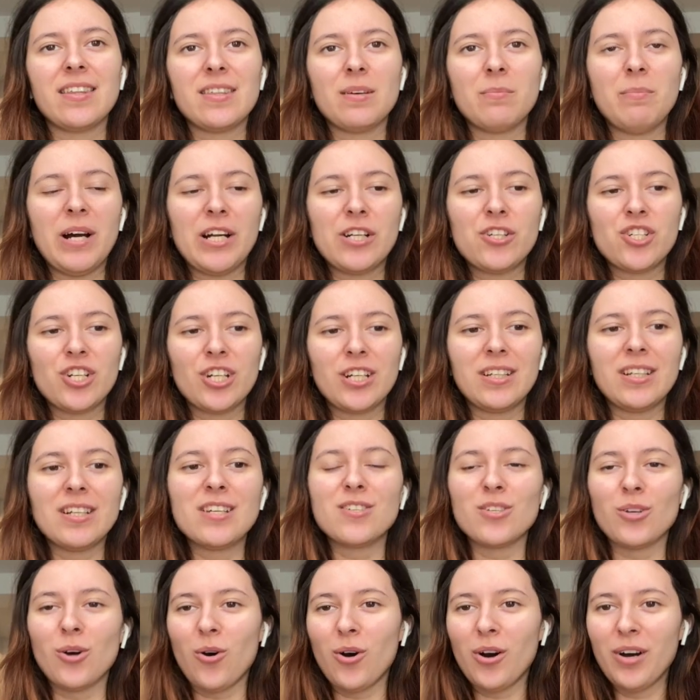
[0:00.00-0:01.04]
the budget
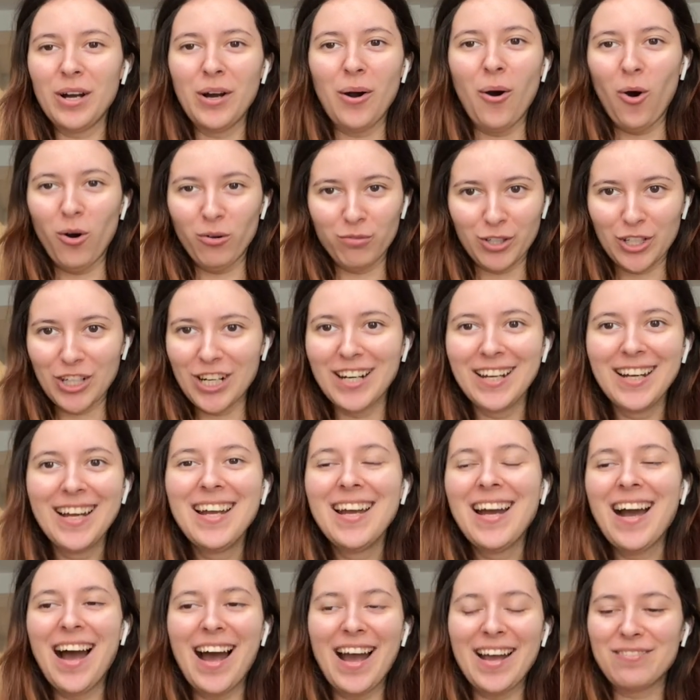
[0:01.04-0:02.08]
is over.
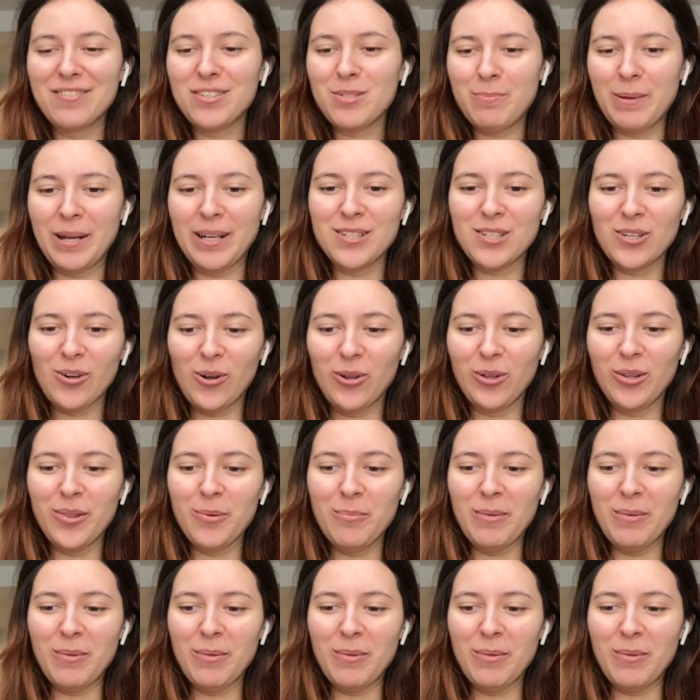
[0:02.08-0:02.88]
I've spent all the